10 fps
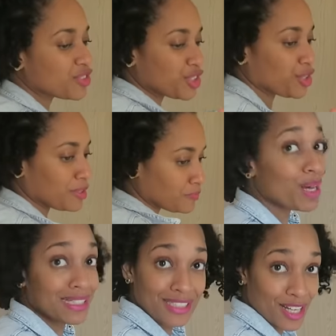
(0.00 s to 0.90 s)
for sure.
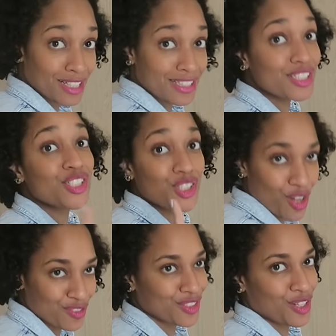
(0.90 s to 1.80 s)
But it's not
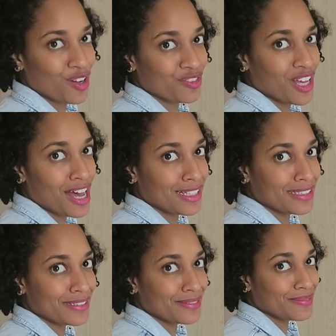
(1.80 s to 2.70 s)
soft guys.
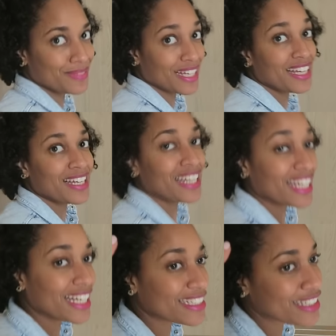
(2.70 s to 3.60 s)
I love your
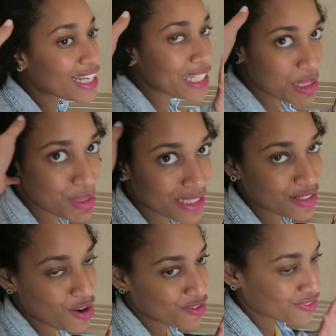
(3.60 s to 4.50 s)
hair. It's a little
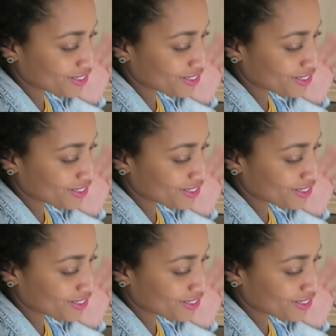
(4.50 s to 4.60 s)
It's so soft.